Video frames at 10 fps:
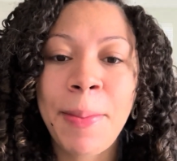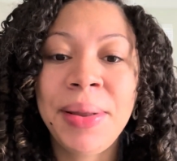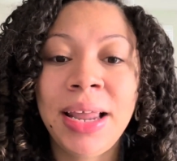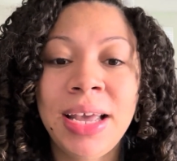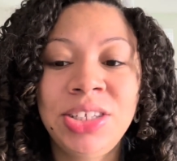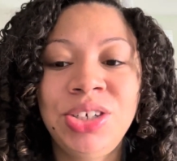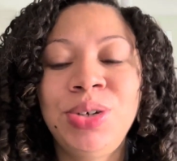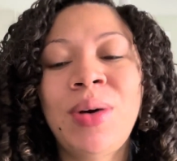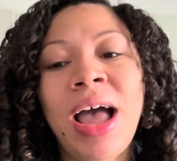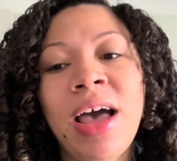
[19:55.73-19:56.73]
plan to
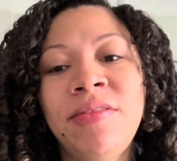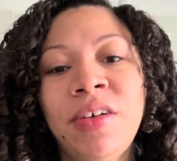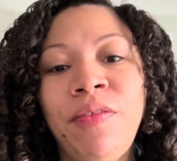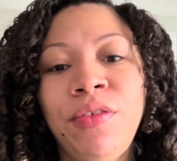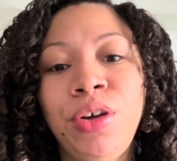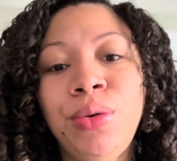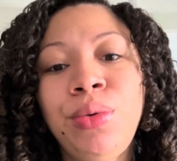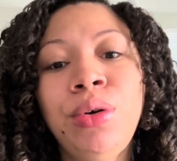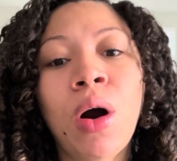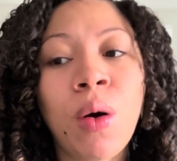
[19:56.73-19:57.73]
do, I have a
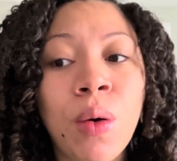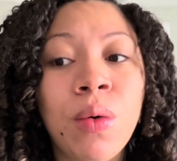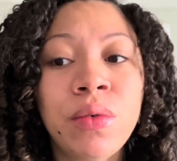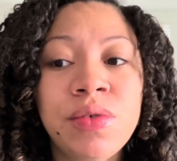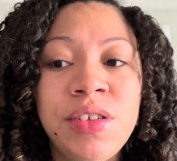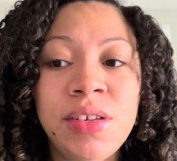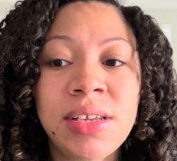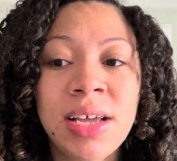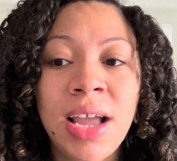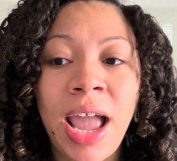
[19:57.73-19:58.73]
few
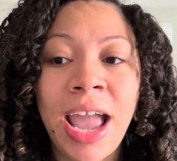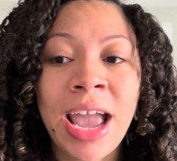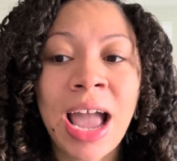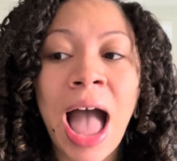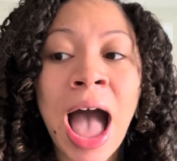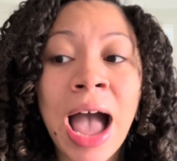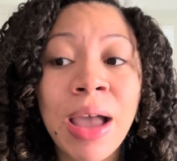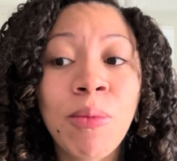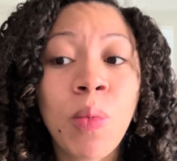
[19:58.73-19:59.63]
goals. And I